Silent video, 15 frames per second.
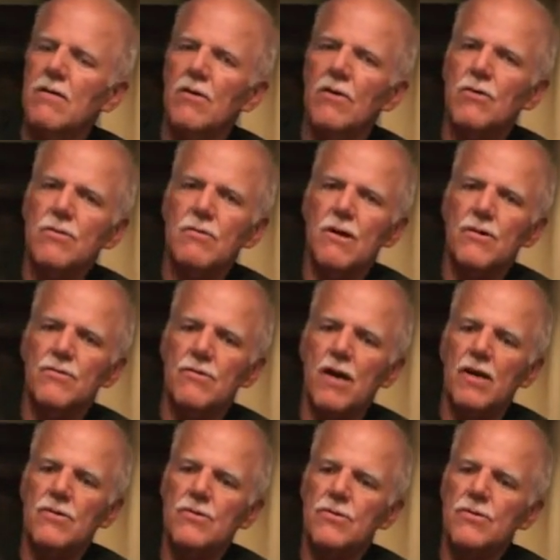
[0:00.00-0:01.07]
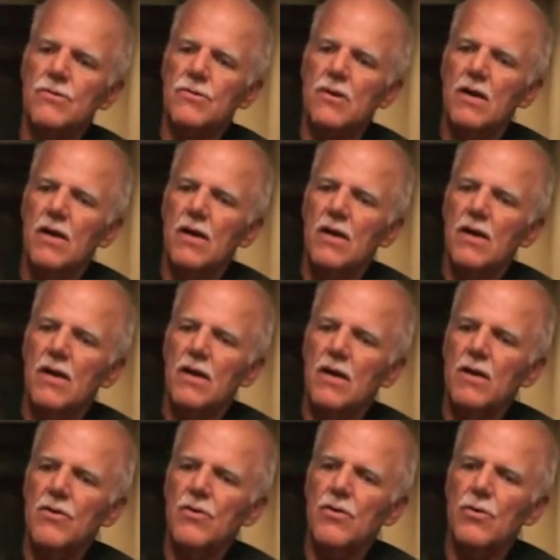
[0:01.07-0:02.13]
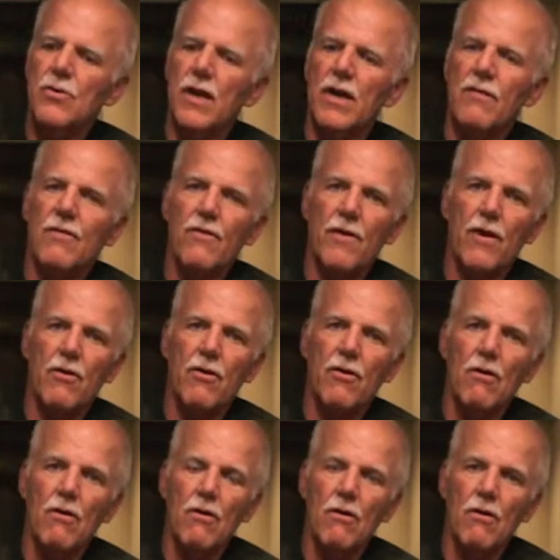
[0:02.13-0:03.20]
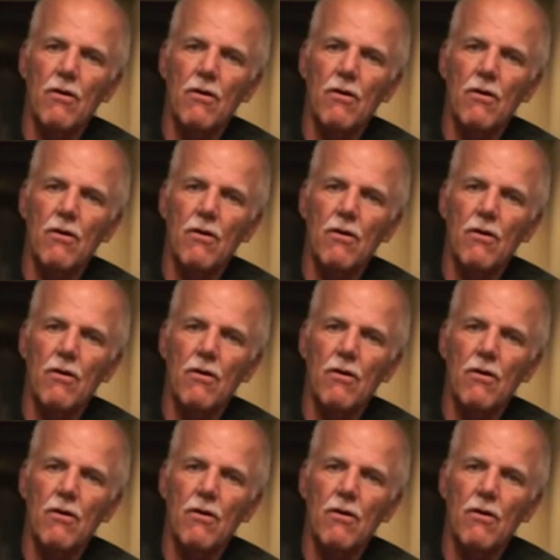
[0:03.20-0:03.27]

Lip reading: no stress risers, into a ferrule.